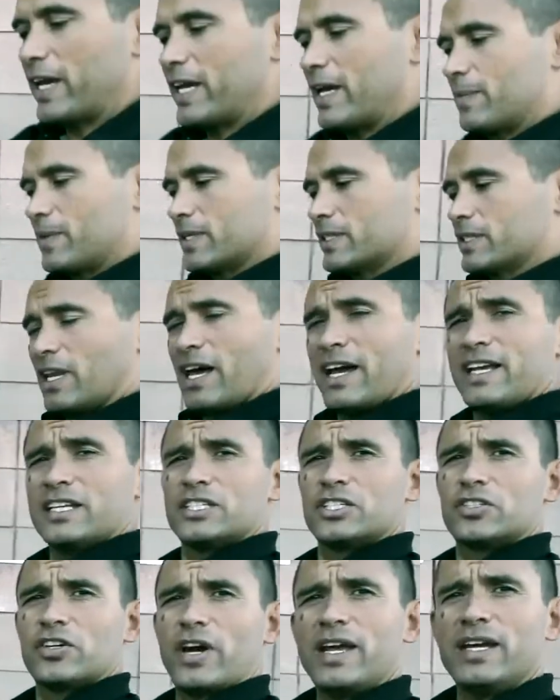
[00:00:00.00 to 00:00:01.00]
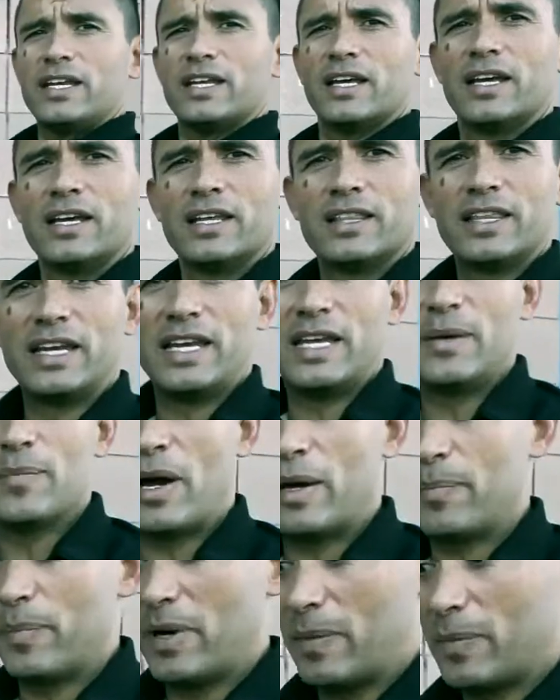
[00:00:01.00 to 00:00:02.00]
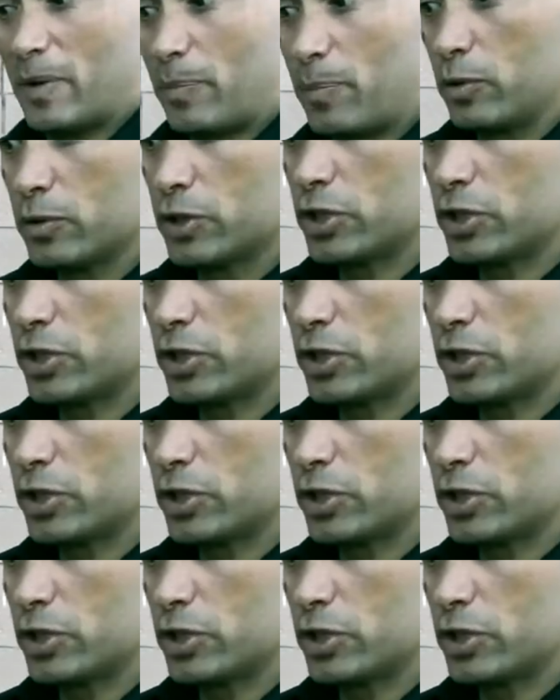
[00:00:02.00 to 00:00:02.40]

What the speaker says: I kept this line straight, then he might be able to pull